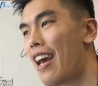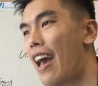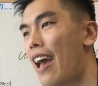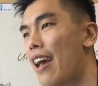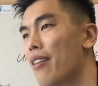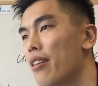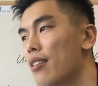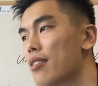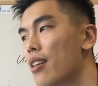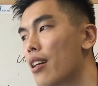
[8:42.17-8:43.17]
And
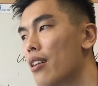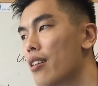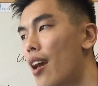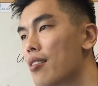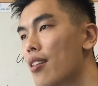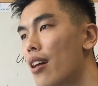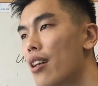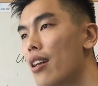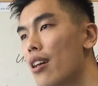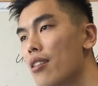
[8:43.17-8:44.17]
the second case
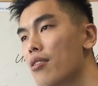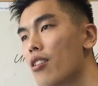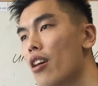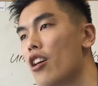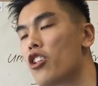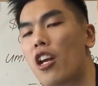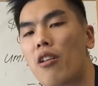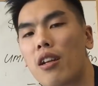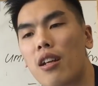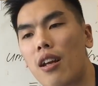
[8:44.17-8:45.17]
study is
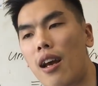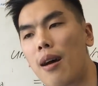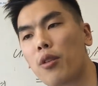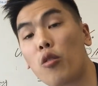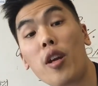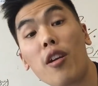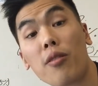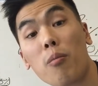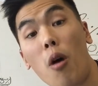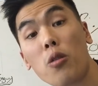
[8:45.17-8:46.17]
sharing 3 of
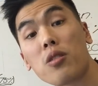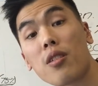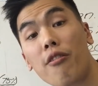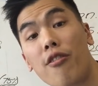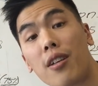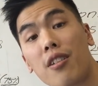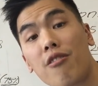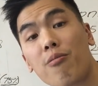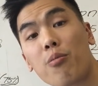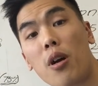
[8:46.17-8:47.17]
the most
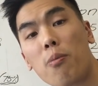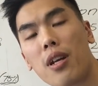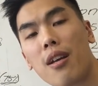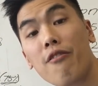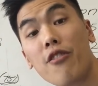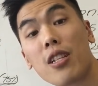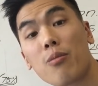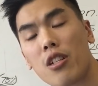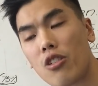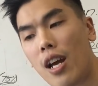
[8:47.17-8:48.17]
effective property
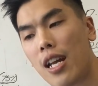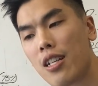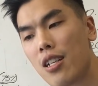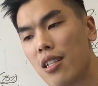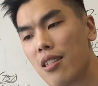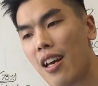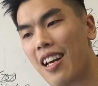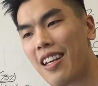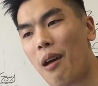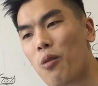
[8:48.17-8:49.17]
investment strategies
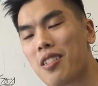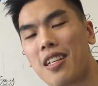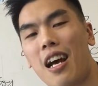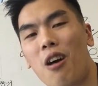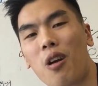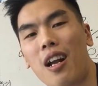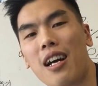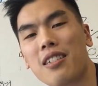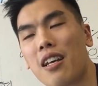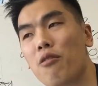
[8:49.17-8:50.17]
that we see our
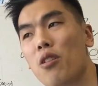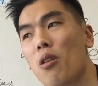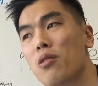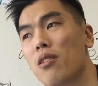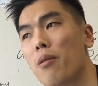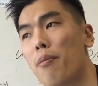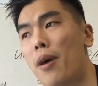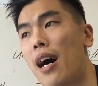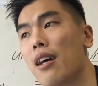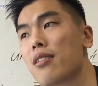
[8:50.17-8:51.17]
clients have used in the
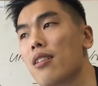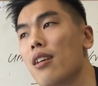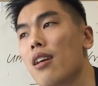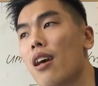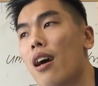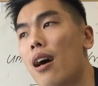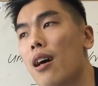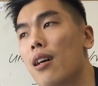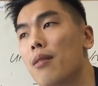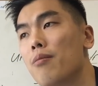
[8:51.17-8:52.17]
past.
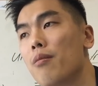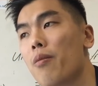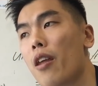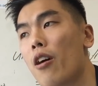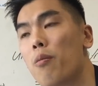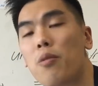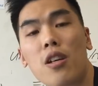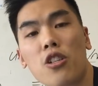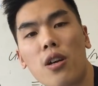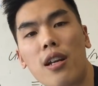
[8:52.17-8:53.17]
Hope you
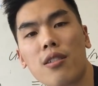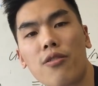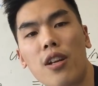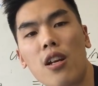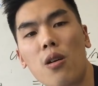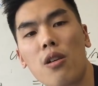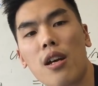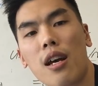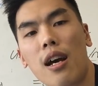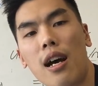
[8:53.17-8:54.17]
enjoyed this video.
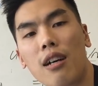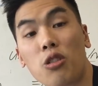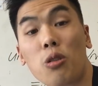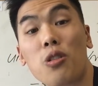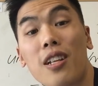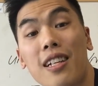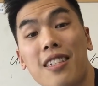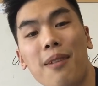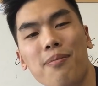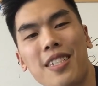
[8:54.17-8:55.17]
Talk to you next time.